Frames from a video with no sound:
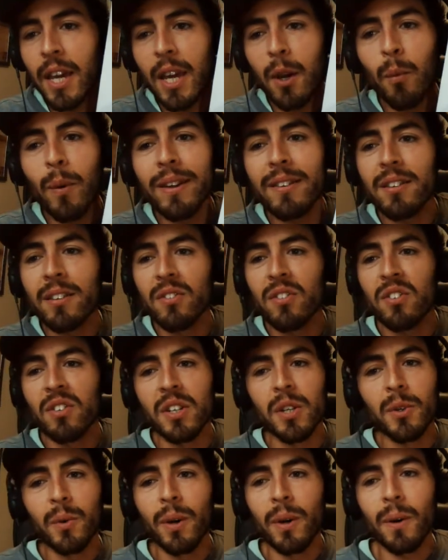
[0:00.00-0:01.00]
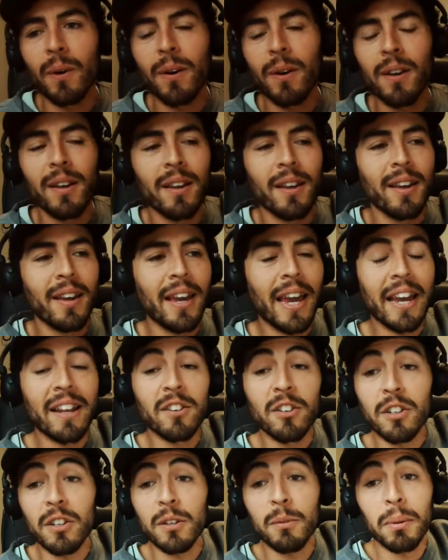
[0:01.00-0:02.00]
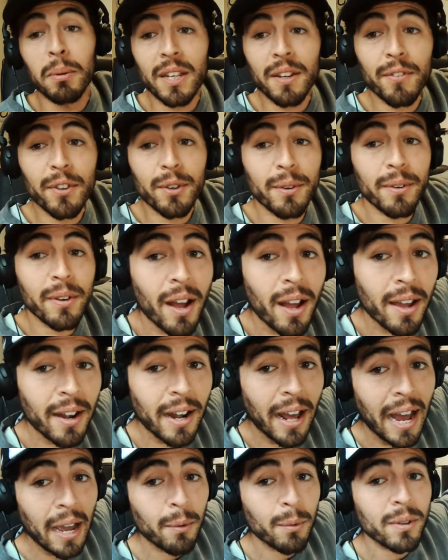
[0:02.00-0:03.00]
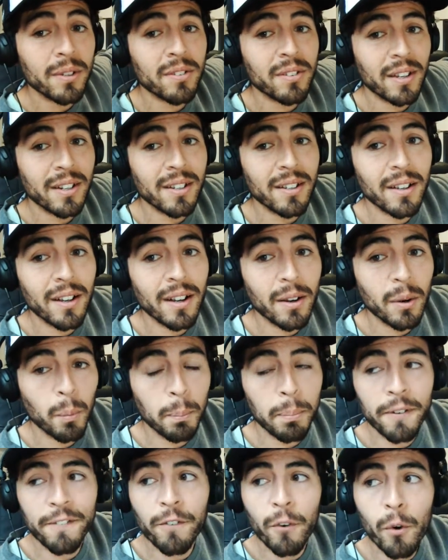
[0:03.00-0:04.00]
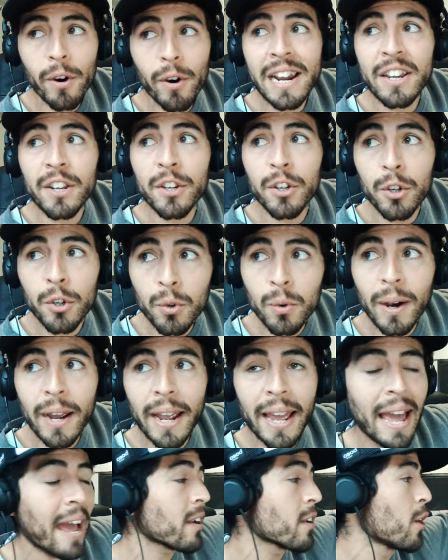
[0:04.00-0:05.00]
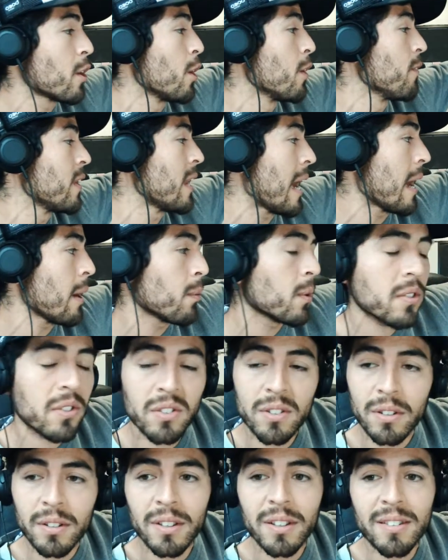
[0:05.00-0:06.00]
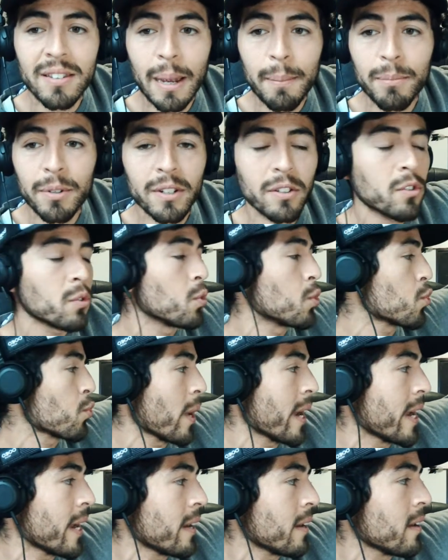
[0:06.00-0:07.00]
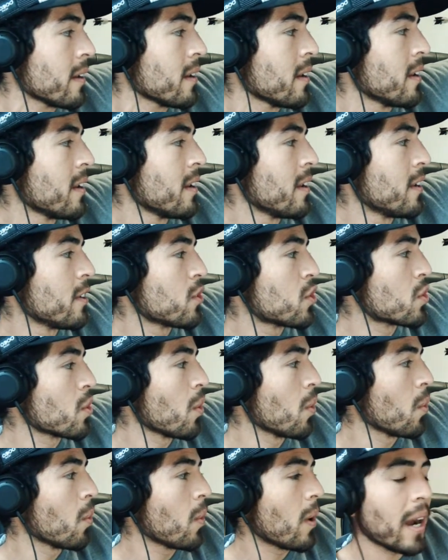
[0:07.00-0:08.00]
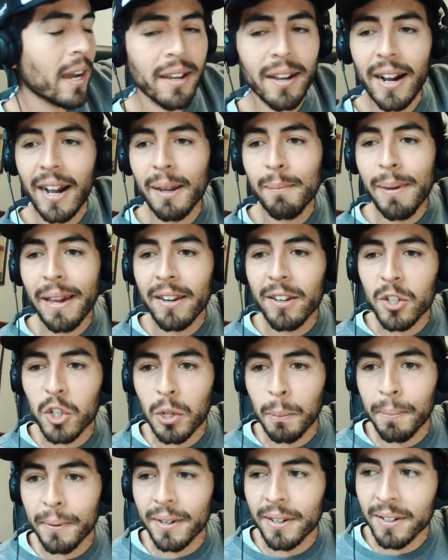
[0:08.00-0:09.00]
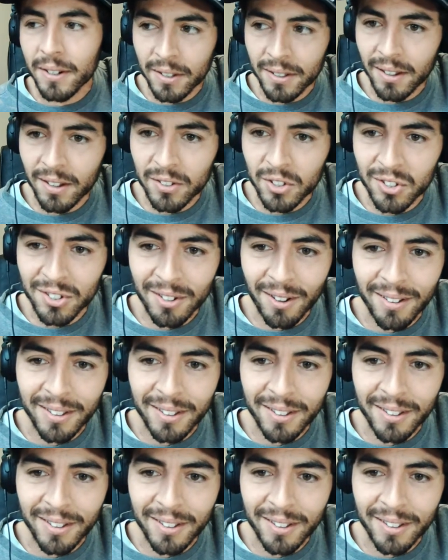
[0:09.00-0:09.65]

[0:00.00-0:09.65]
to 0. And believe it or not, before I knew I had COVID, I was still attempting to train. So I managed to put in a solid